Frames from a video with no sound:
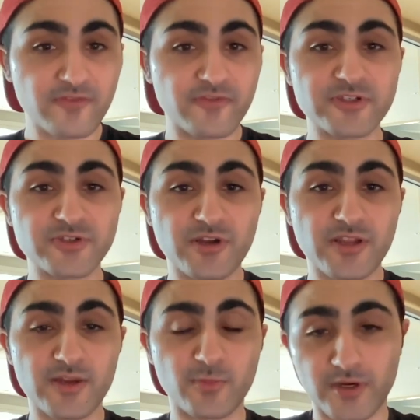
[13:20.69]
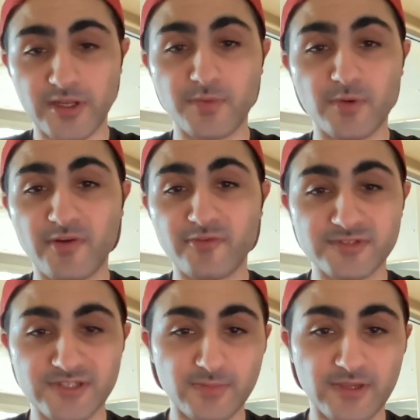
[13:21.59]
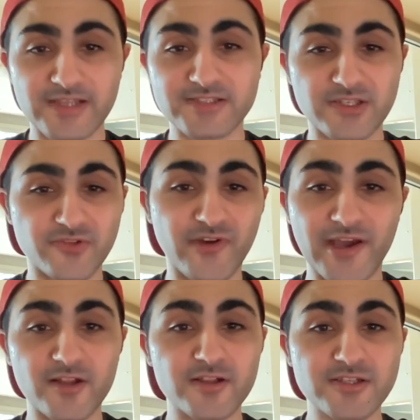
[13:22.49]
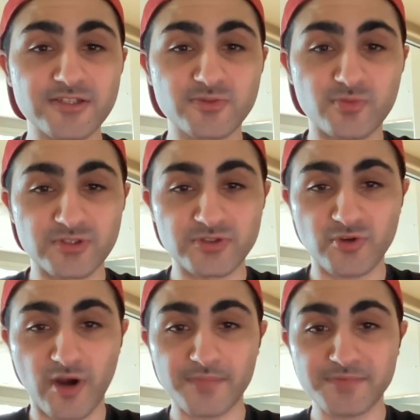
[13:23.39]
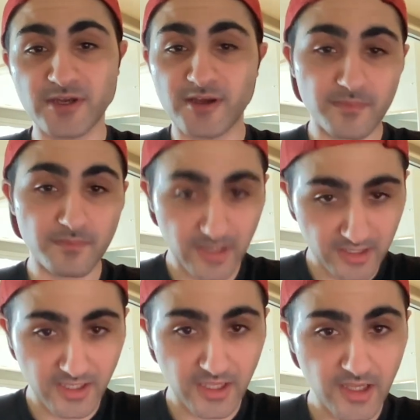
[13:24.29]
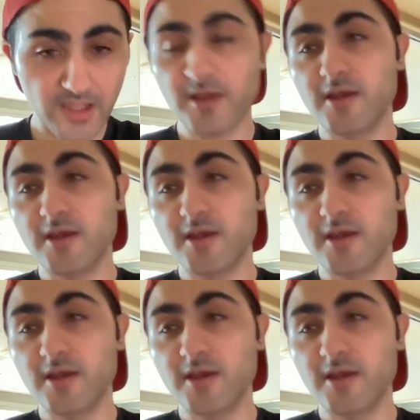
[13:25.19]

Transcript: featuring, and we're going to be referencing Mackenzie's final list, which drops on Monday.